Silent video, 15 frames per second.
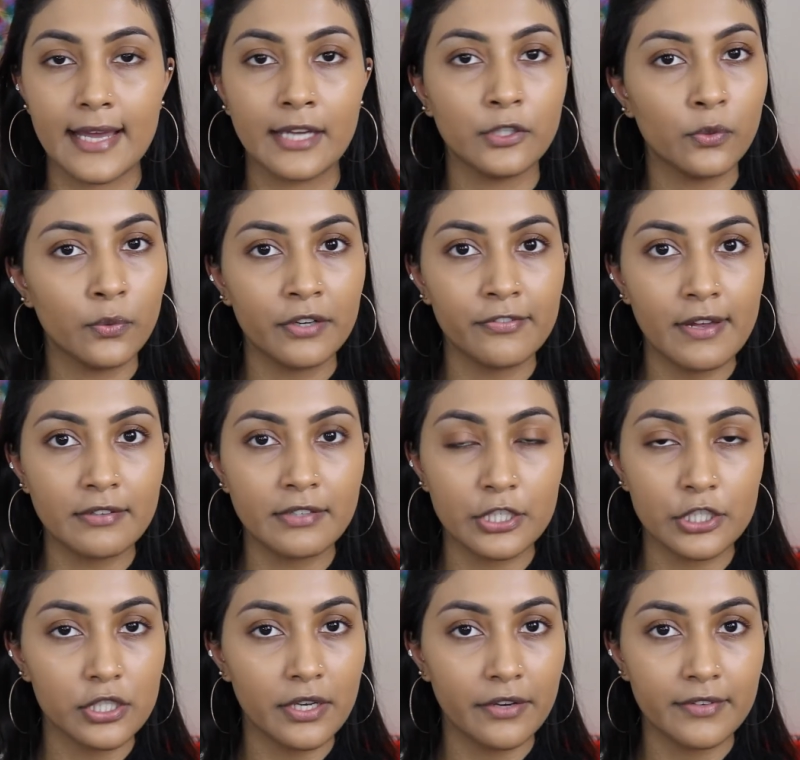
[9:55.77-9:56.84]
I don't wear
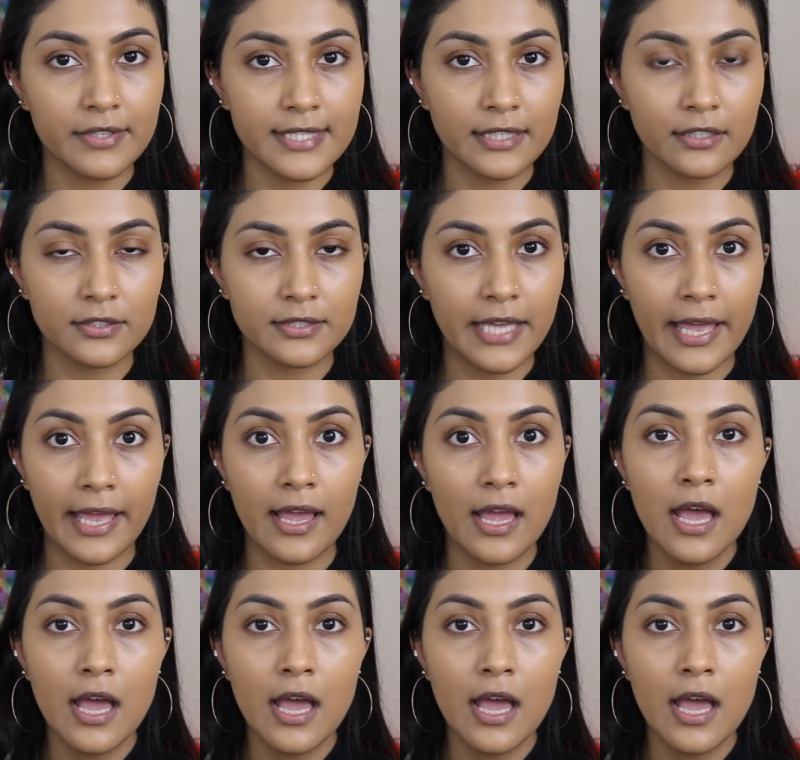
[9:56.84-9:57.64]
foundation every single day.